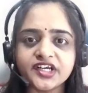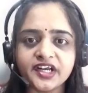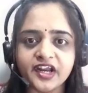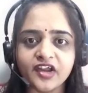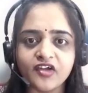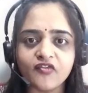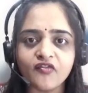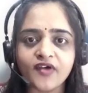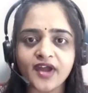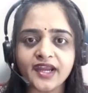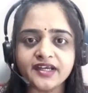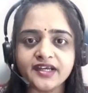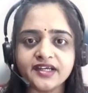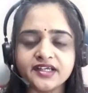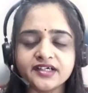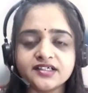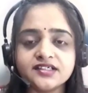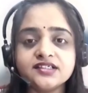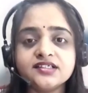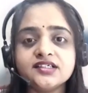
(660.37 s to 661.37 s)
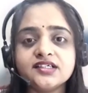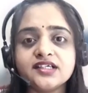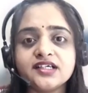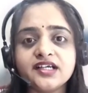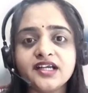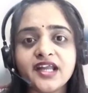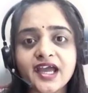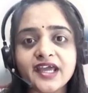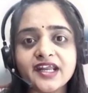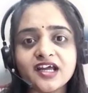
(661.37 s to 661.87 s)
required the
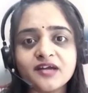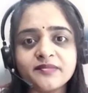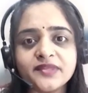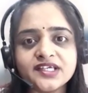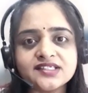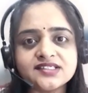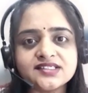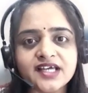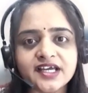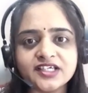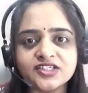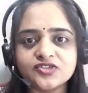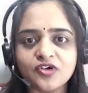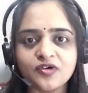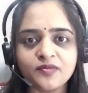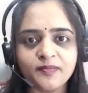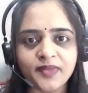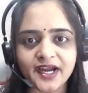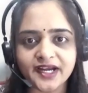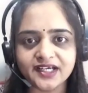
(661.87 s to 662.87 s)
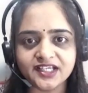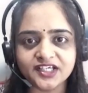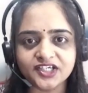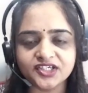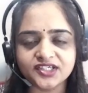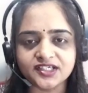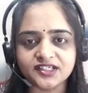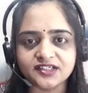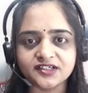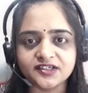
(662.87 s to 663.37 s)
dynamic size of
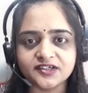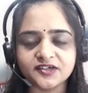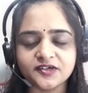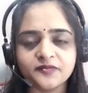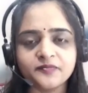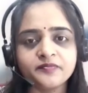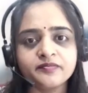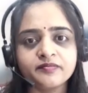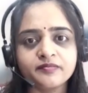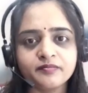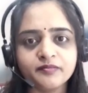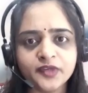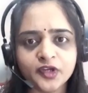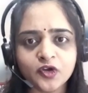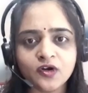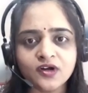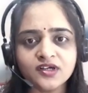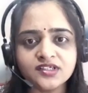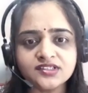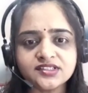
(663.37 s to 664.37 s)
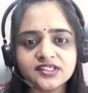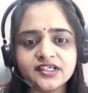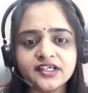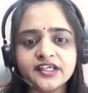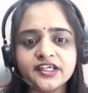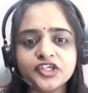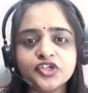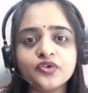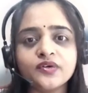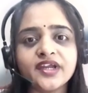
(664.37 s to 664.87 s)
partition because
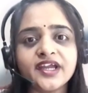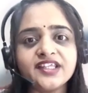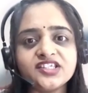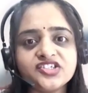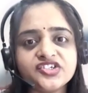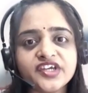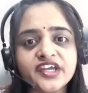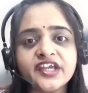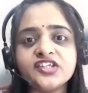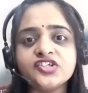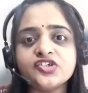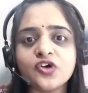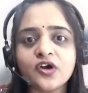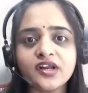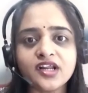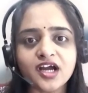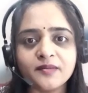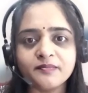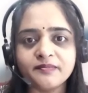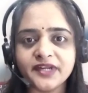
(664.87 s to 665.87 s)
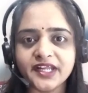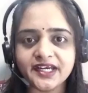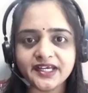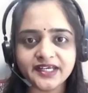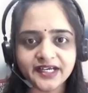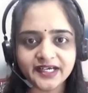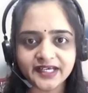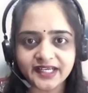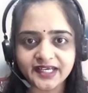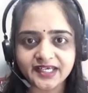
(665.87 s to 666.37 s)
you can change or update
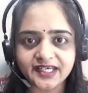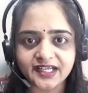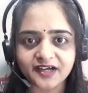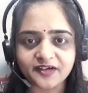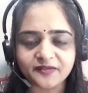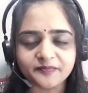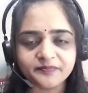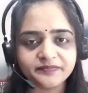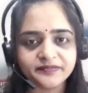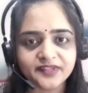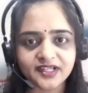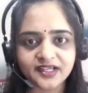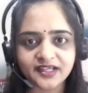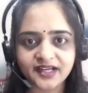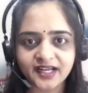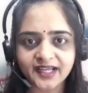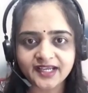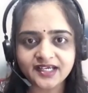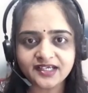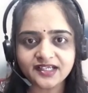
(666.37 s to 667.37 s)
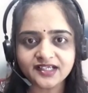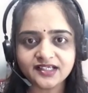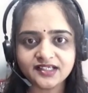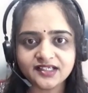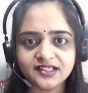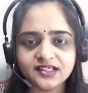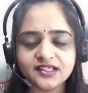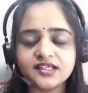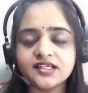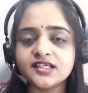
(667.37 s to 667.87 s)
the data, right?
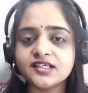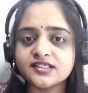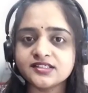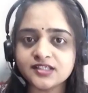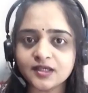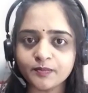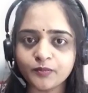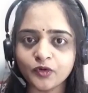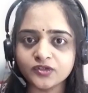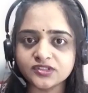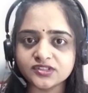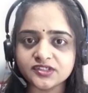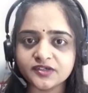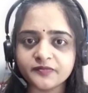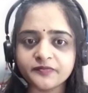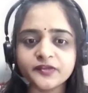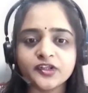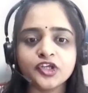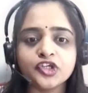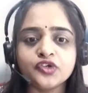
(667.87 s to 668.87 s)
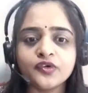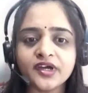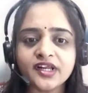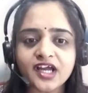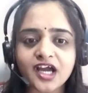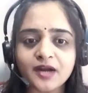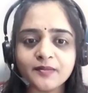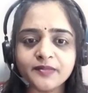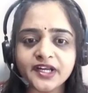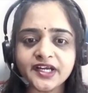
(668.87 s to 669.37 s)
Suppose you are
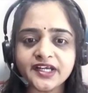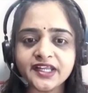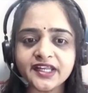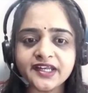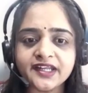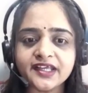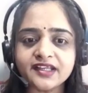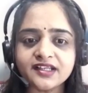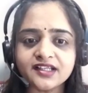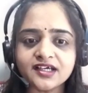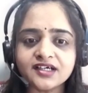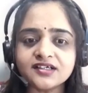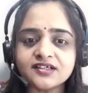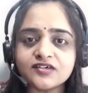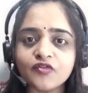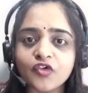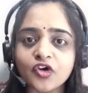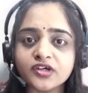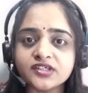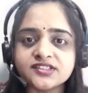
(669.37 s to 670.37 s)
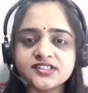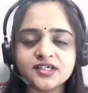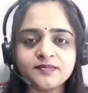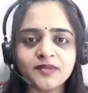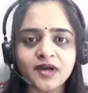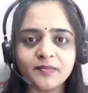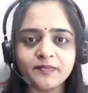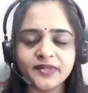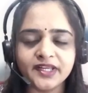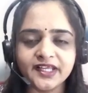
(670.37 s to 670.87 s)
updating the WhatsApp
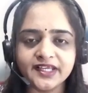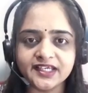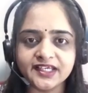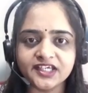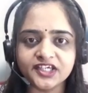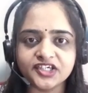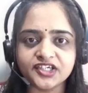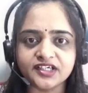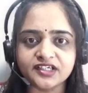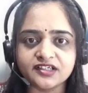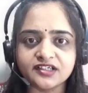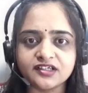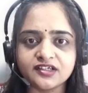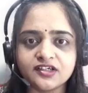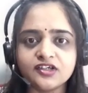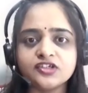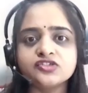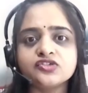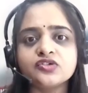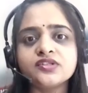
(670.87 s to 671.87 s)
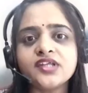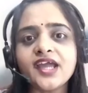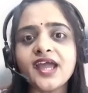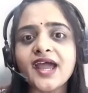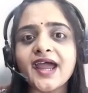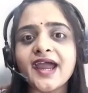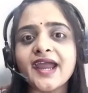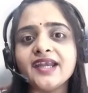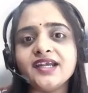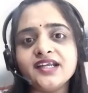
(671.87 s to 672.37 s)
application. So they
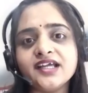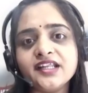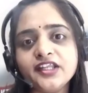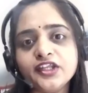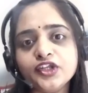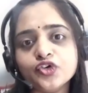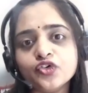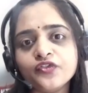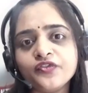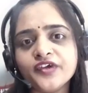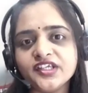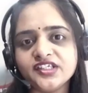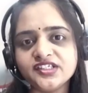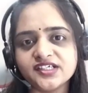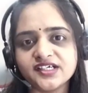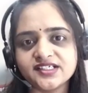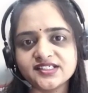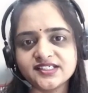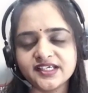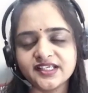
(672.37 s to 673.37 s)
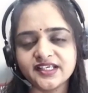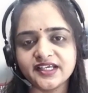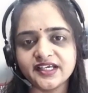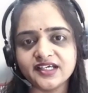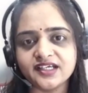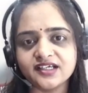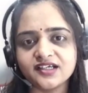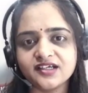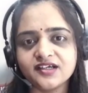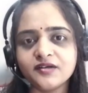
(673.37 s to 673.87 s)
add the new features in
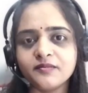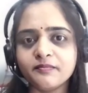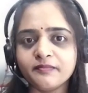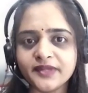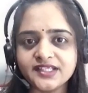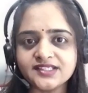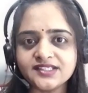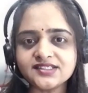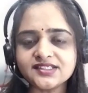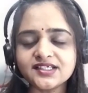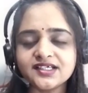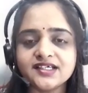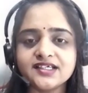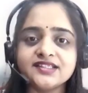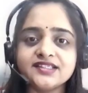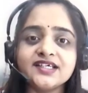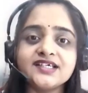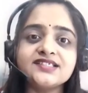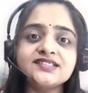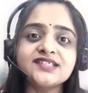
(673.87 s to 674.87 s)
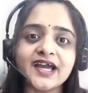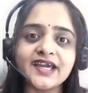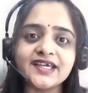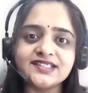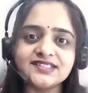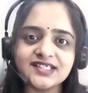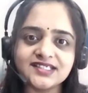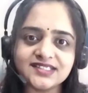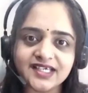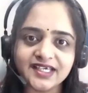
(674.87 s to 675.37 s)
it. Means their
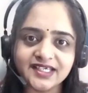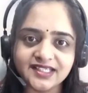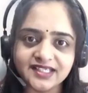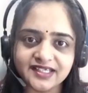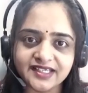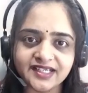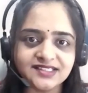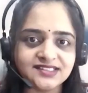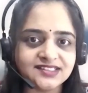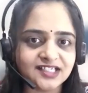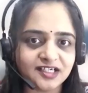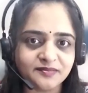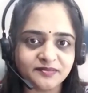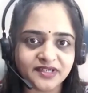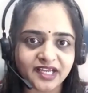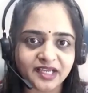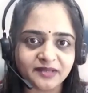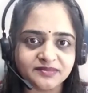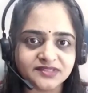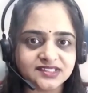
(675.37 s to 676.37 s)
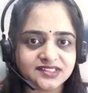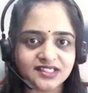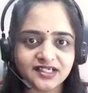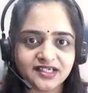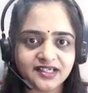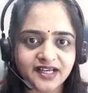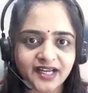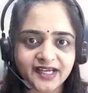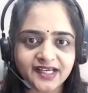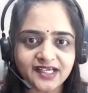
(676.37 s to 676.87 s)
sizes increase sometimes,
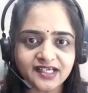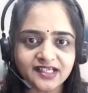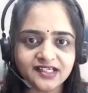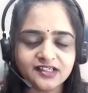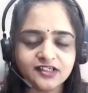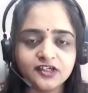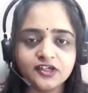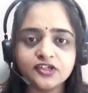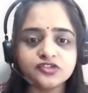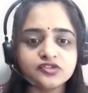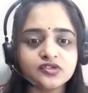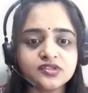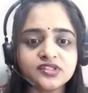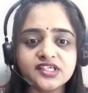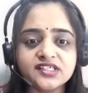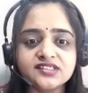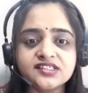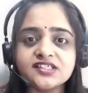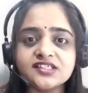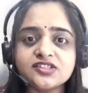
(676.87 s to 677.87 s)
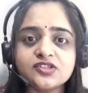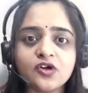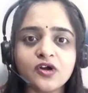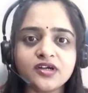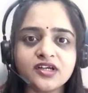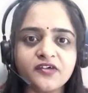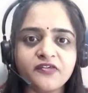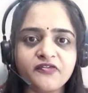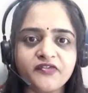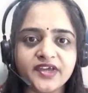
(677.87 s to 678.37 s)
right? So this is not
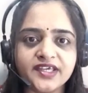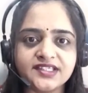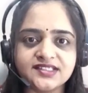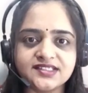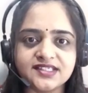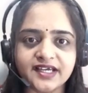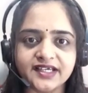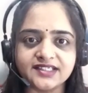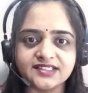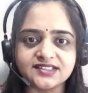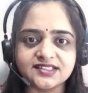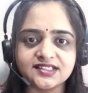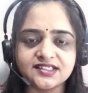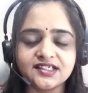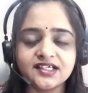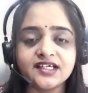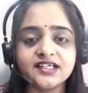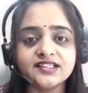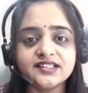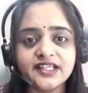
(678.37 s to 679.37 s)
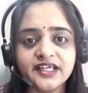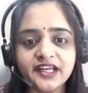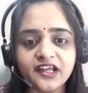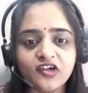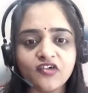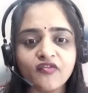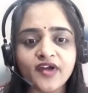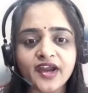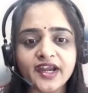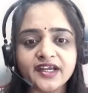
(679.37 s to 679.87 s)
a fixed size. They
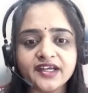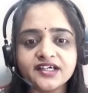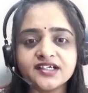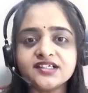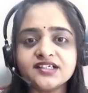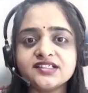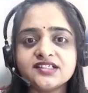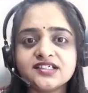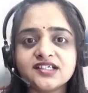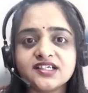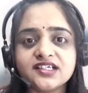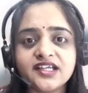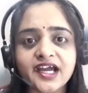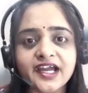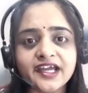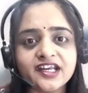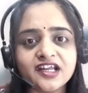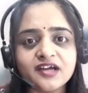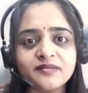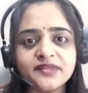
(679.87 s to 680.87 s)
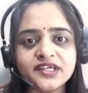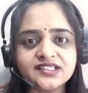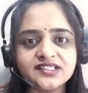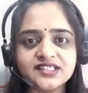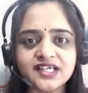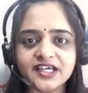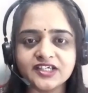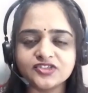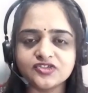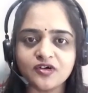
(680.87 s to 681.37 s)
require the dynamic
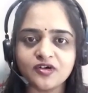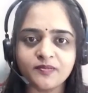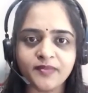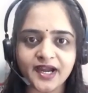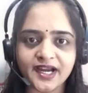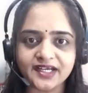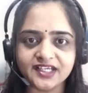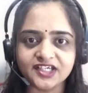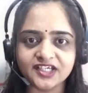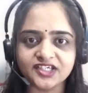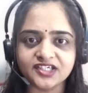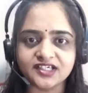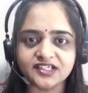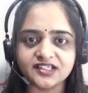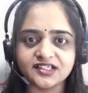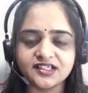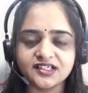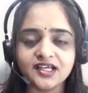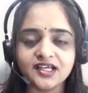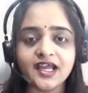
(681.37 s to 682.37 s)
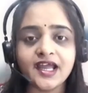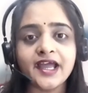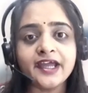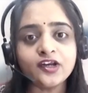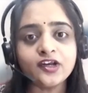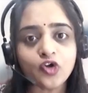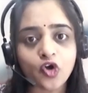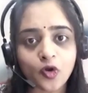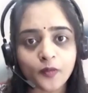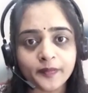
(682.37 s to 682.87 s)
size of partition and
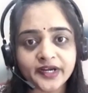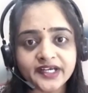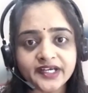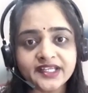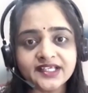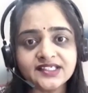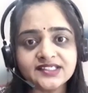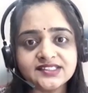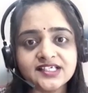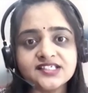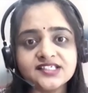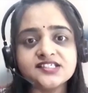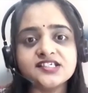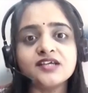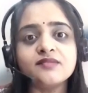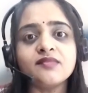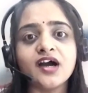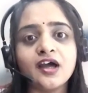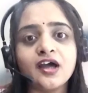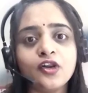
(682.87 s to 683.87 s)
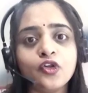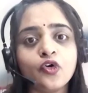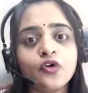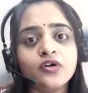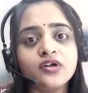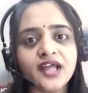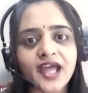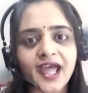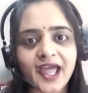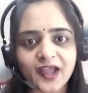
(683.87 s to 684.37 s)
operating system allot
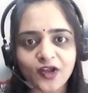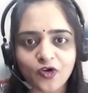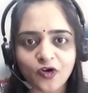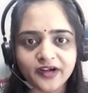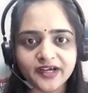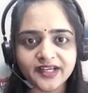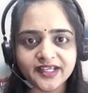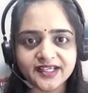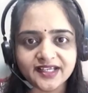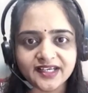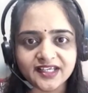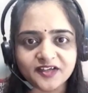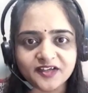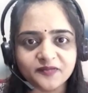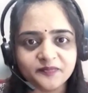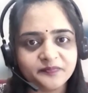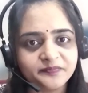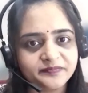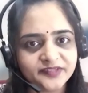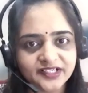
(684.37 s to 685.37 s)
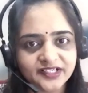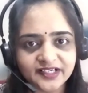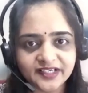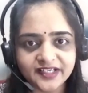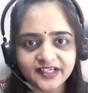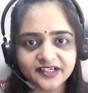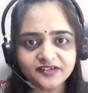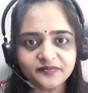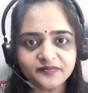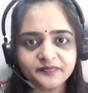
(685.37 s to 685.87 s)
accordingly.
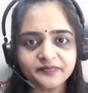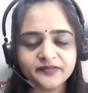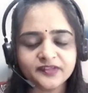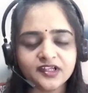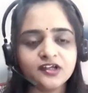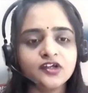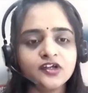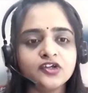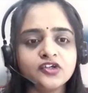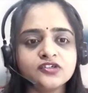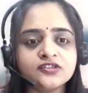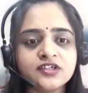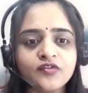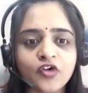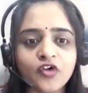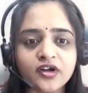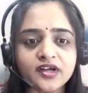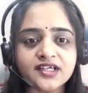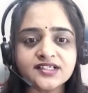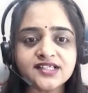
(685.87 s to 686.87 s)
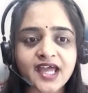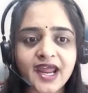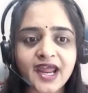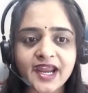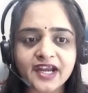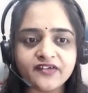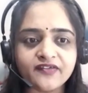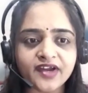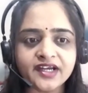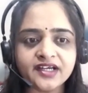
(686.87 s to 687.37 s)
Clear? So what are the
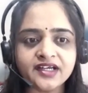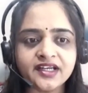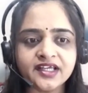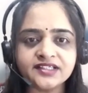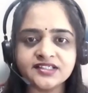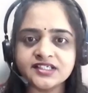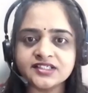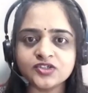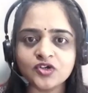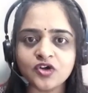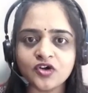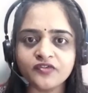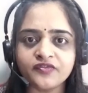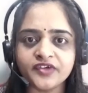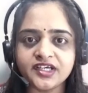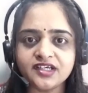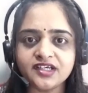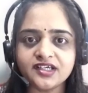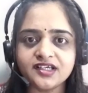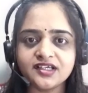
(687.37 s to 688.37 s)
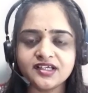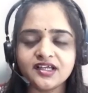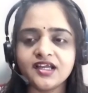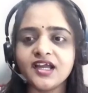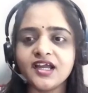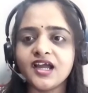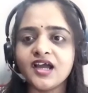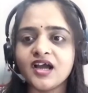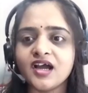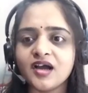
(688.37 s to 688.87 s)
advantages of it?
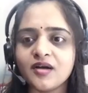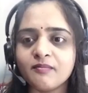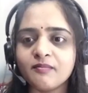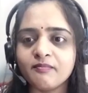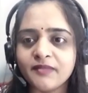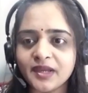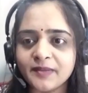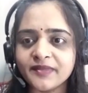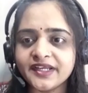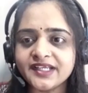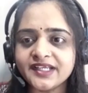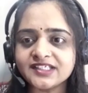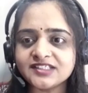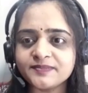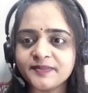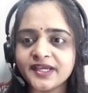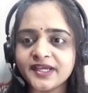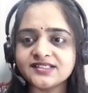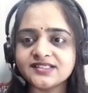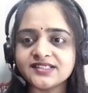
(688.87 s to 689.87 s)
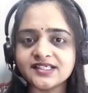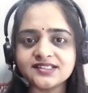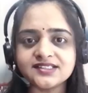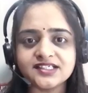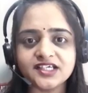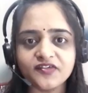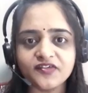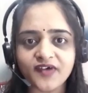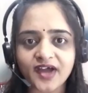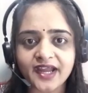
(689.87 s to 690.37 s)
Memory space is
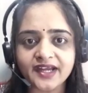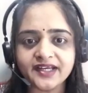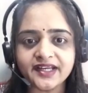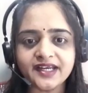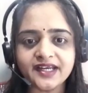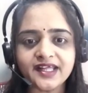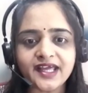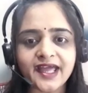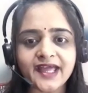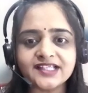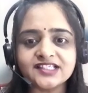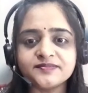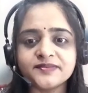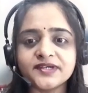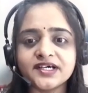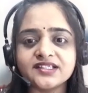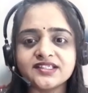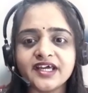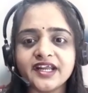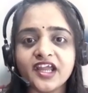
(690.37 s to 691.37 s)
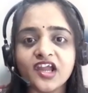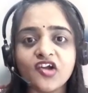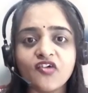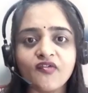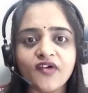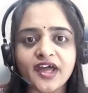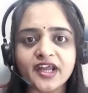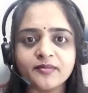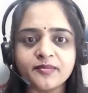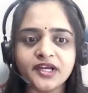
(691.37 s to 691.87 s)
divided as per the
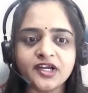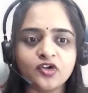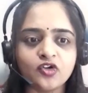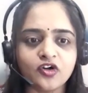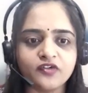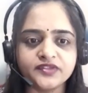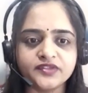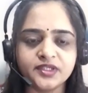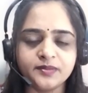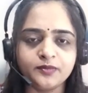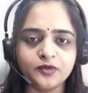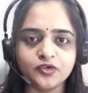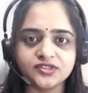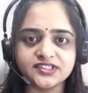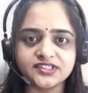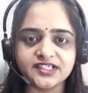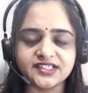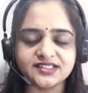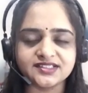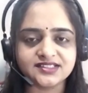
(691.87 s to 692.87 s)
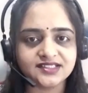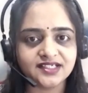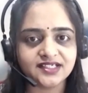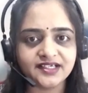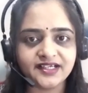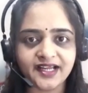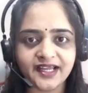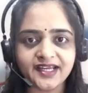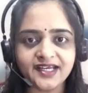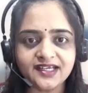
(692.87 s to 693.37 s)
requirement of the process,
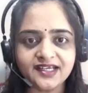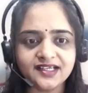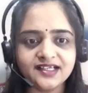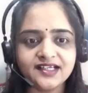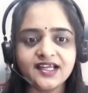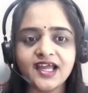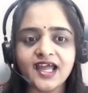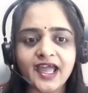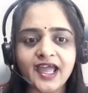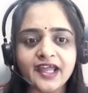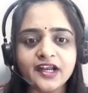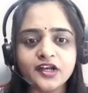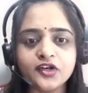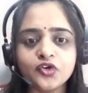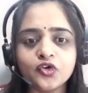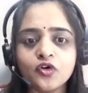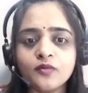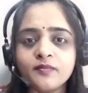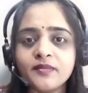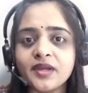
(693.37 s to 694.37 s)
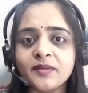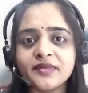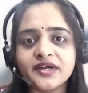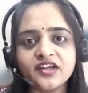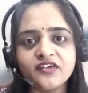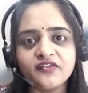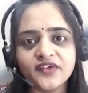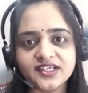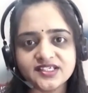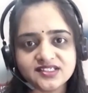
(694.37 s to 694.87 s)
right? And no memory
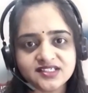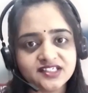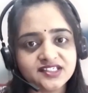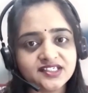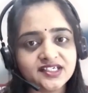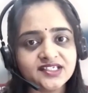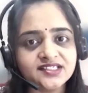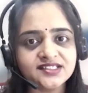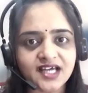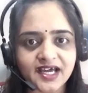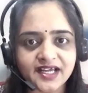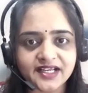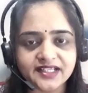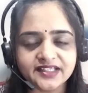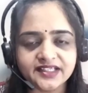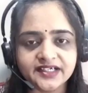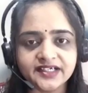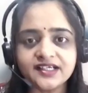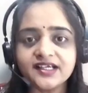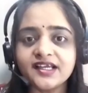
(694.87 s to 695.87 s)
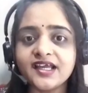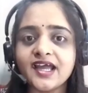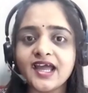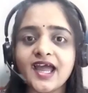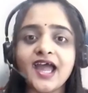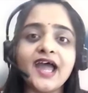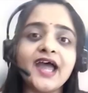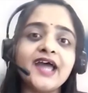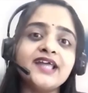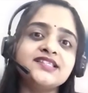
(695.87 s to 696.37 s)
vestiges are there
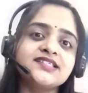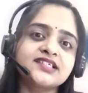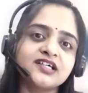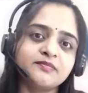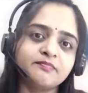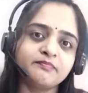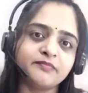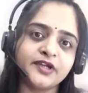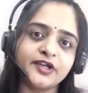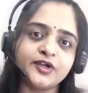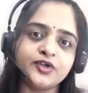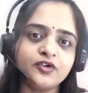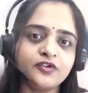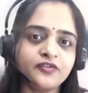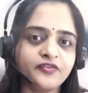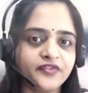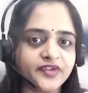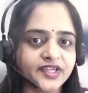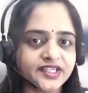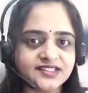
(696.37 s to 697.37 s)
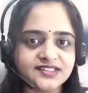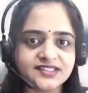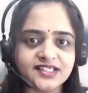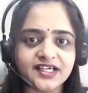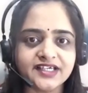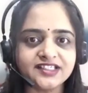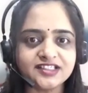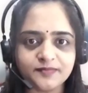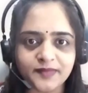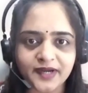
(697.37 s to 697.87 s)
as compared to fixed
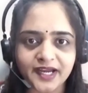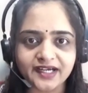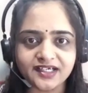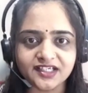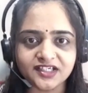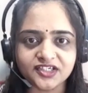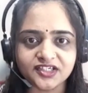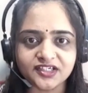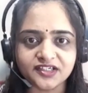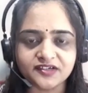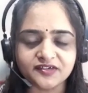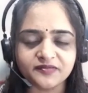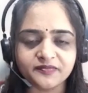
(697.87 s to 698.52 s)
size partition.